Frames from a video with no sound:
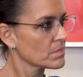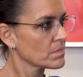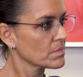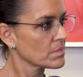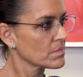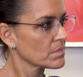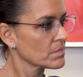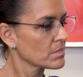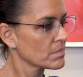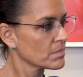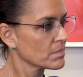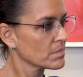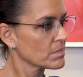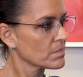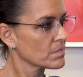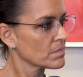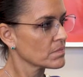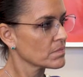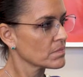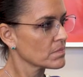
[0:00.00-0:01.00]

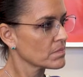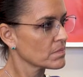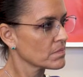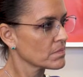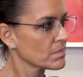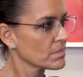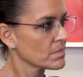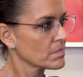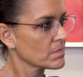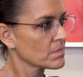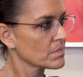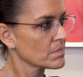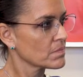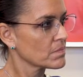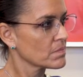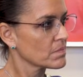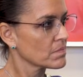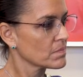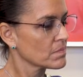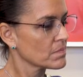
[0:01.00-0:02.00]

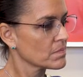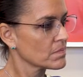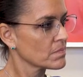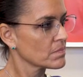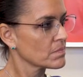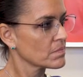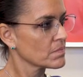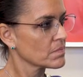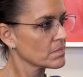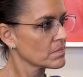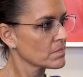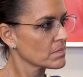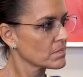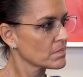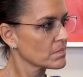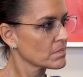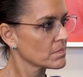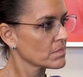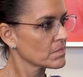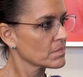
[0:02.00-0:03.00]

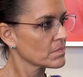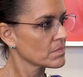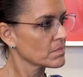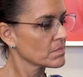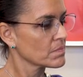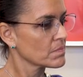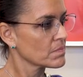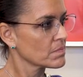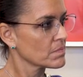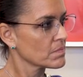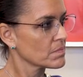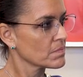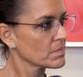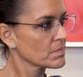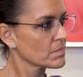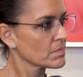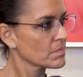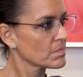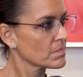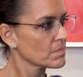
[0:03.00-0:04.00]

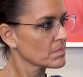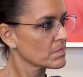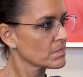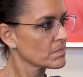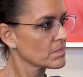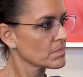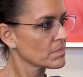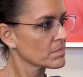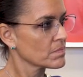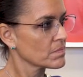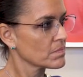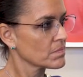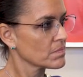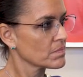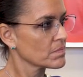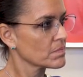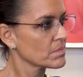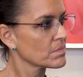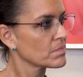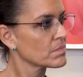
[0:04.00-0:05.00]

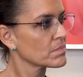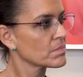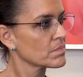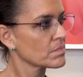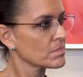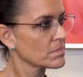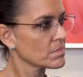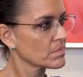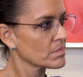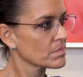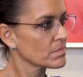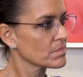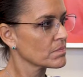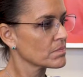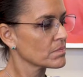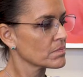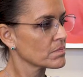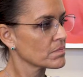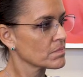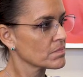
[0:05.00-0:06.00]

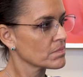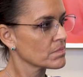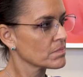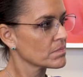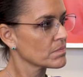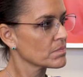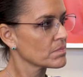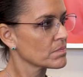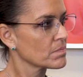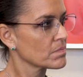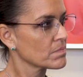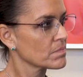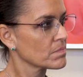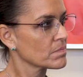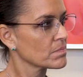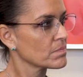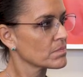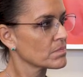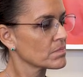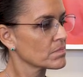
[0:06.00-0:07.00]

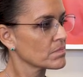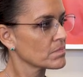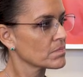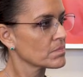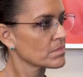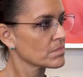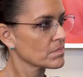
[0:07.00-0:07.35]
(not speaking)